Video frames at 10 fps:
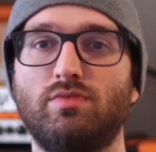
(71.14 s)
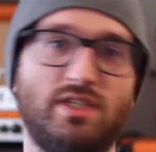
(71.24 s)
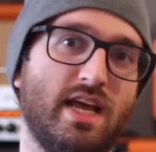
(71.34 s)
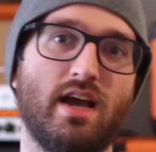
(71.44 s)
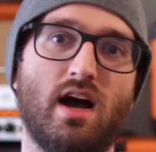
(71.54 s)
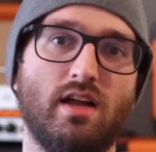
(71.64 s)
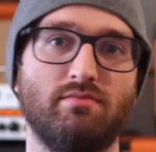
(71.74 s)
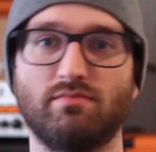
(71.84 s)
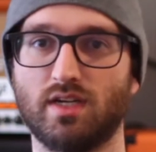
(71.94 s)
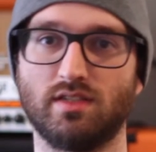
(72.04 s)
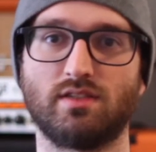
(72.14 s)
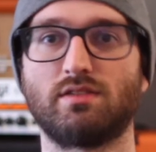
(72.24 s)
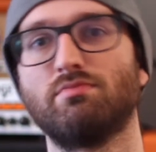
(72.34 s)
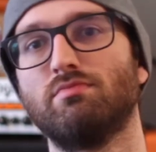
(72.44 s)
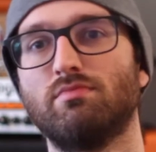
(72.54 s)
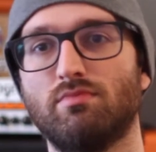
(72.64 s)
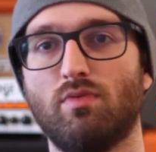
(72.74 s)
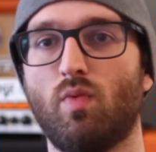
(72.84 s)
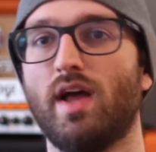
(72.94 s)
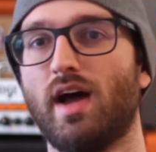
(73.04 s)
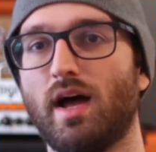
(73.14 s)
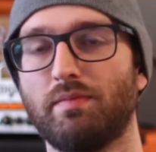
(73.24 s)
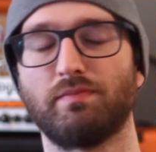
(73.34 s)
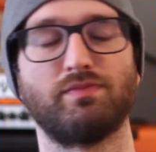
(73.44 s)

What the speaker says: take on, because why not?